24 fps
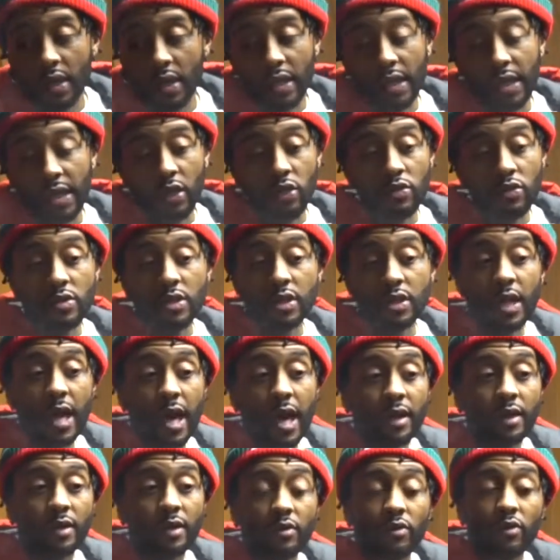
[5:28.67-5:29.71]
then you just
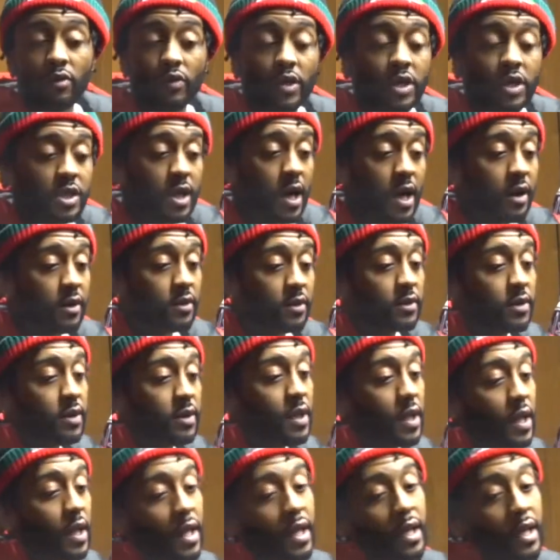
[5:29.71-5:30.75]
gotta reach out
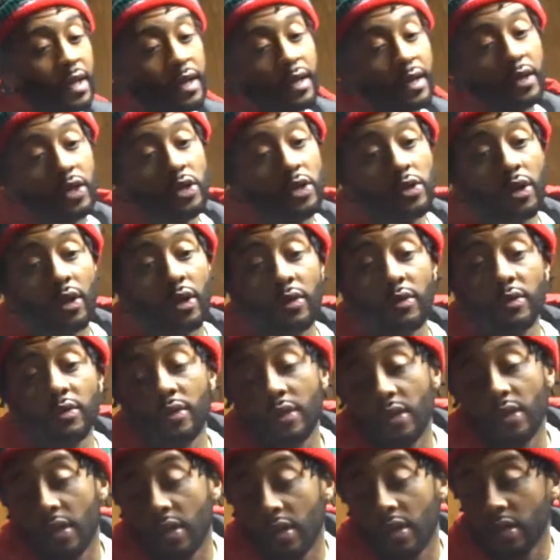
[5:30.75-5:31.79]
and, you know,
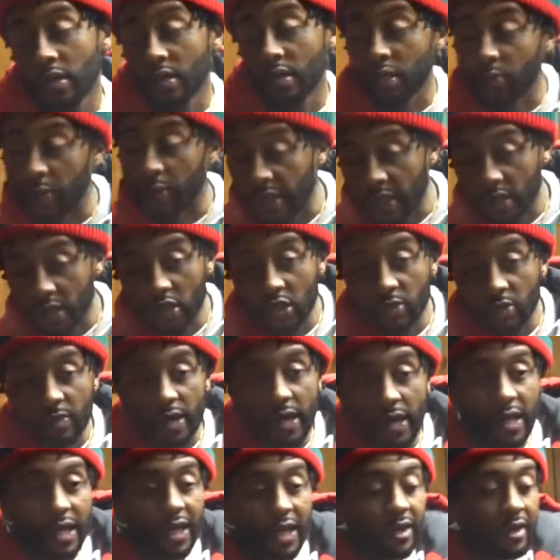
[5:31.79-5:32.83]
spend a little
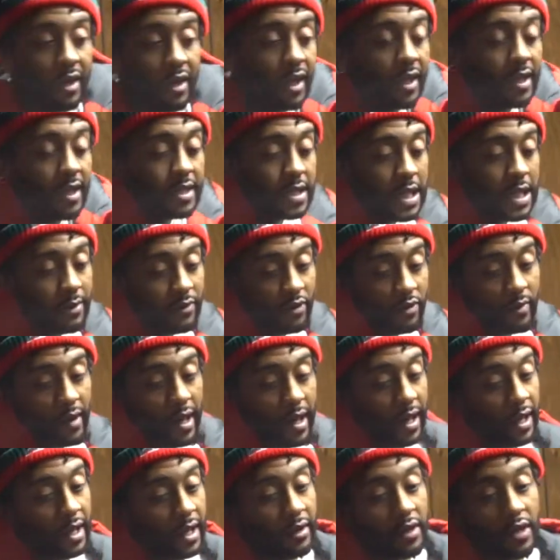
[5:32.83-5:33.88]
money here, get a sample
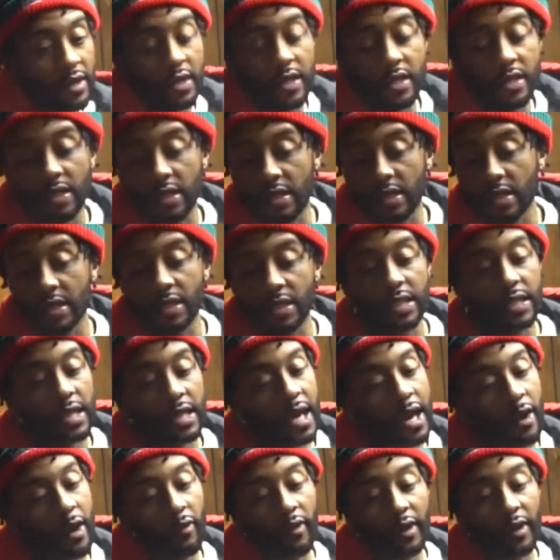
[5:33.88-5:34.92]
made here, and just see
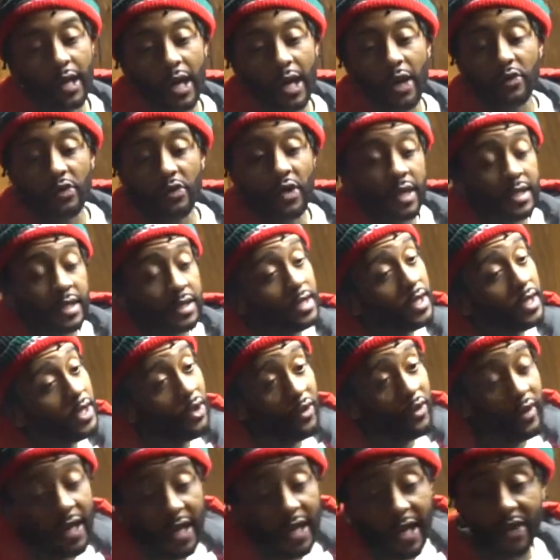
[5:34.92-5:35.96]
how it works out. You gotta stick your
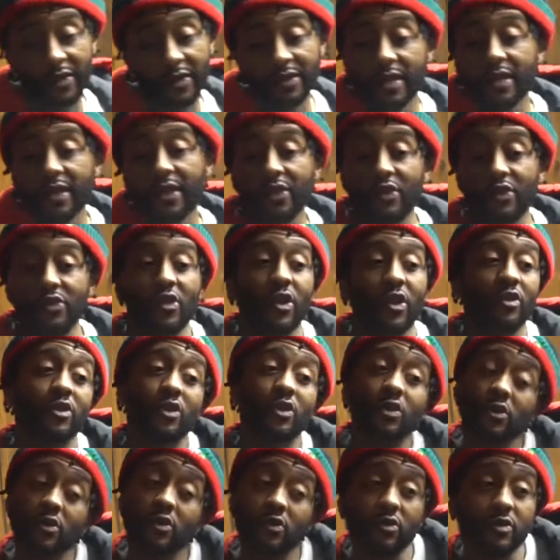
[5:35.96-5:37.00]
neck out there. You're gonna
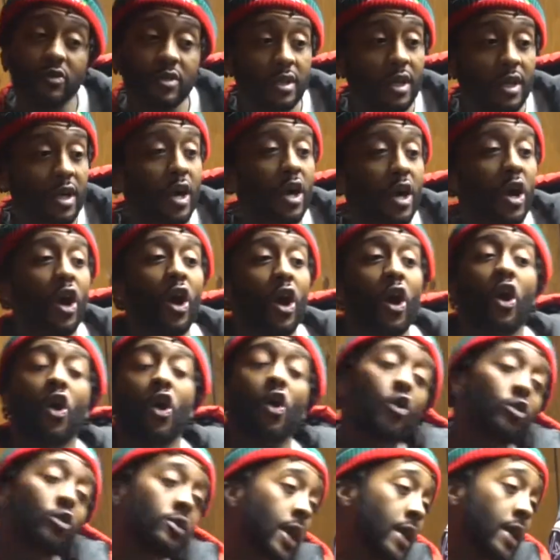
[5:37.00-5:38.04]
lose a
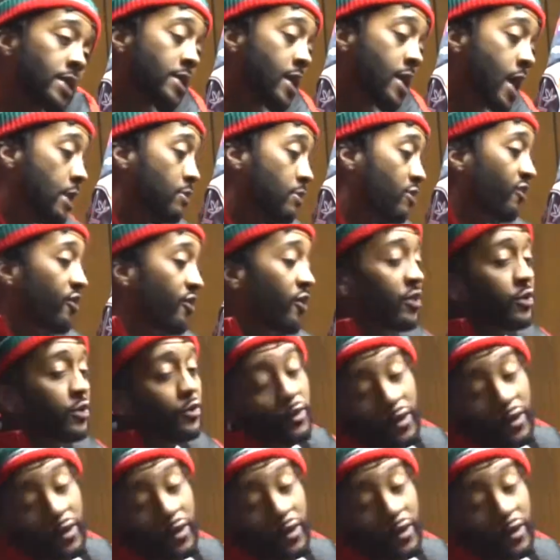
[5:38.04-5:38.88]
whole lot of times before you